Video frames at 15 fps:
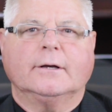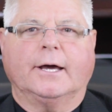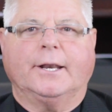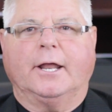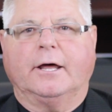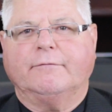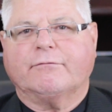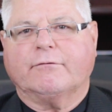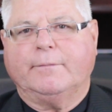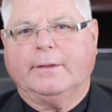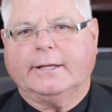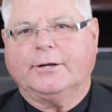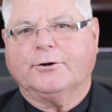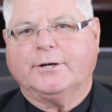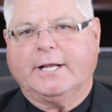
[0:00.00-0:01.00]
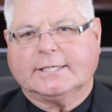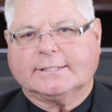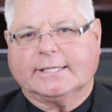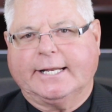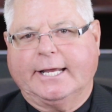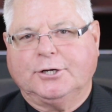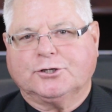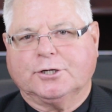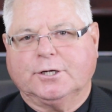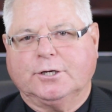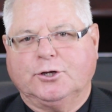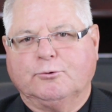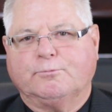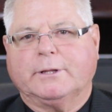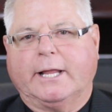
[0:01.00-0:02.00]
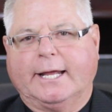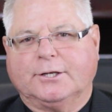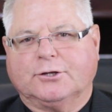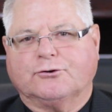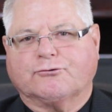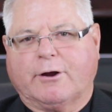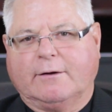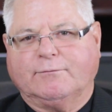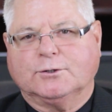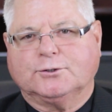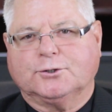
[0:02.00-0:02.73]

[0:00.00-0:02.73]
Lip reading: an unfamiliar destination you plan to travel